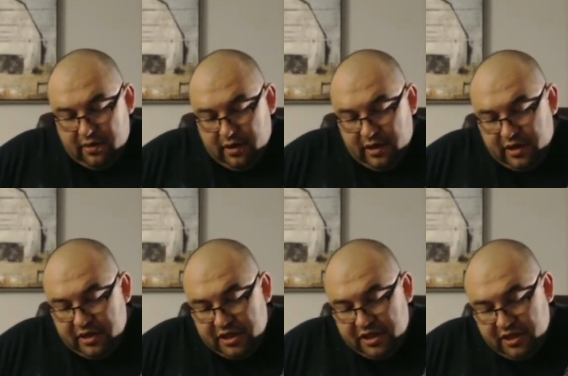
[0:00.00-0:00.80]

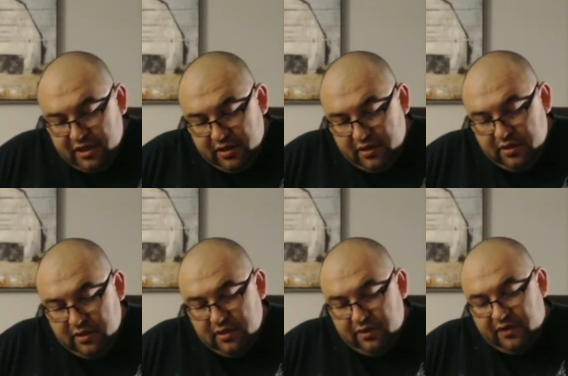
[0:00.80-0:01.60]
Energy Shield,
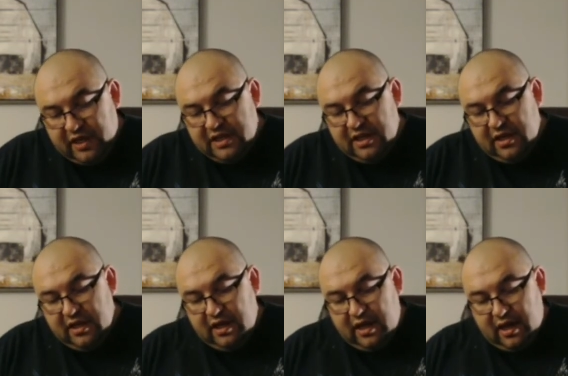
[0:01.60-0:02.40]
Deflection,
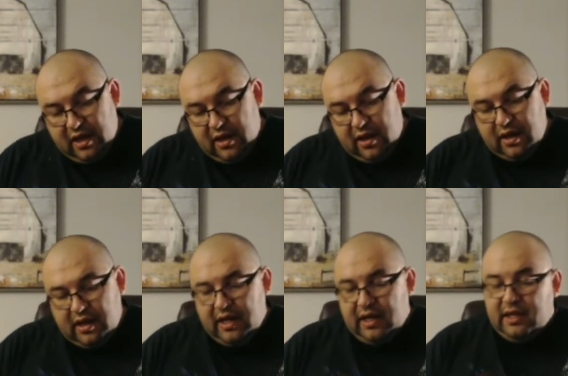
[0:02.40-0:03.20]
and
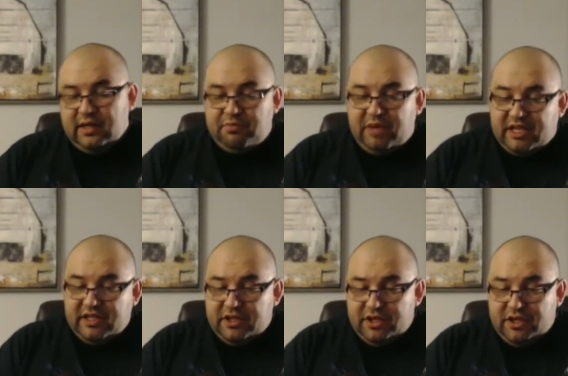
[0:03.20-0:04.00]
gains
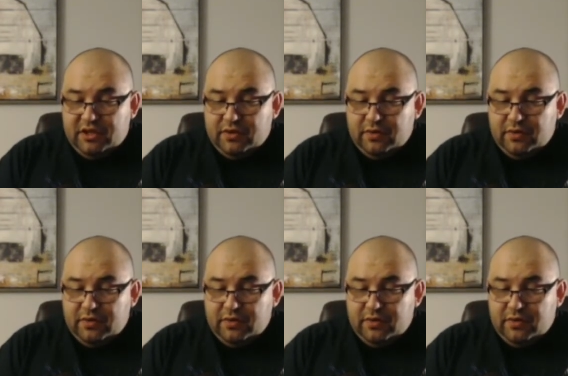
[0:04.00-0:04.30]
Passenger 2.